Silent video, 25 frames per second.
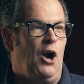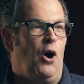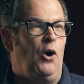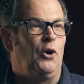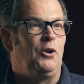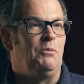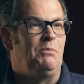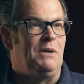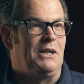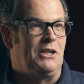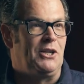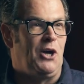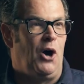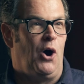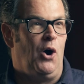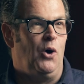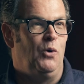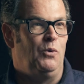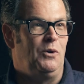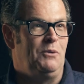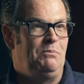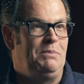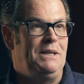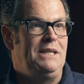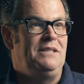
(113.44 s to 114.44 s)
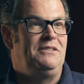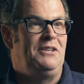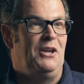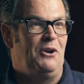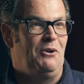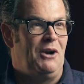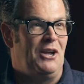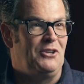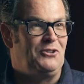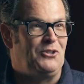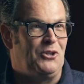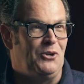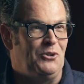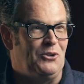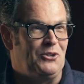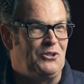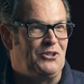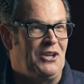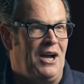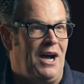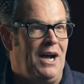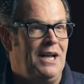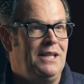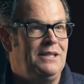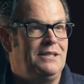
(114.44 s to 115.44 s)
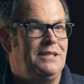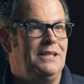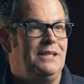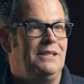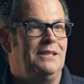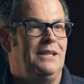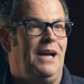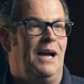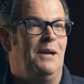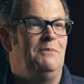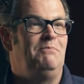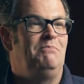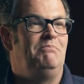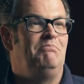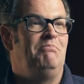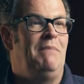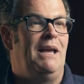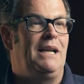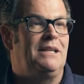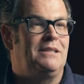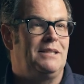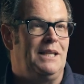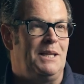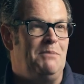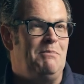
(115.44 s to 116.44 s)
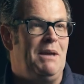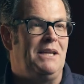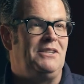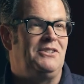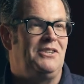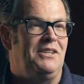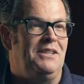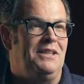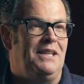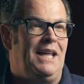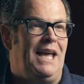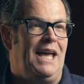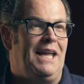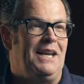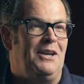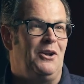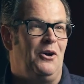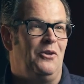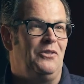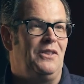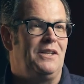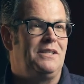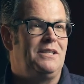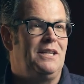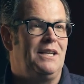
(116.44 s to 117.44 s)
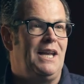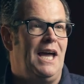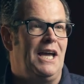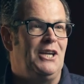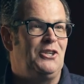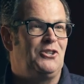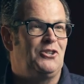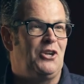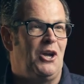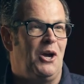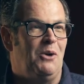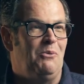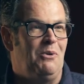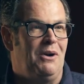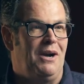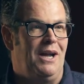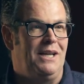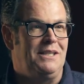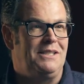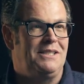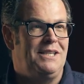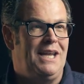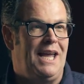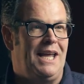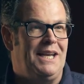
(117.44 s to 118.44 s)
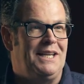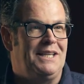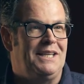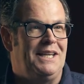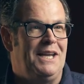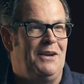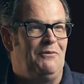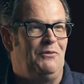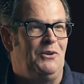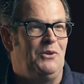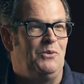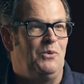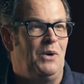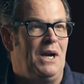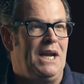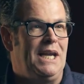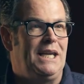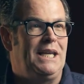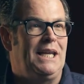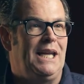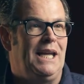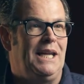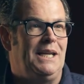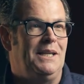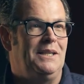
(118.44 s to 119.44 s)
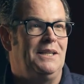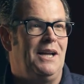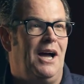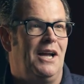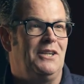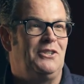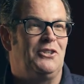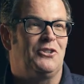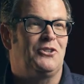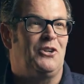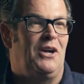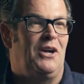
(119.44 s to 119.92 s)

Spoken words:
ultimate goal would be 0 suicides. And I actually mentioned that on the Today Show where I chat every week, and I just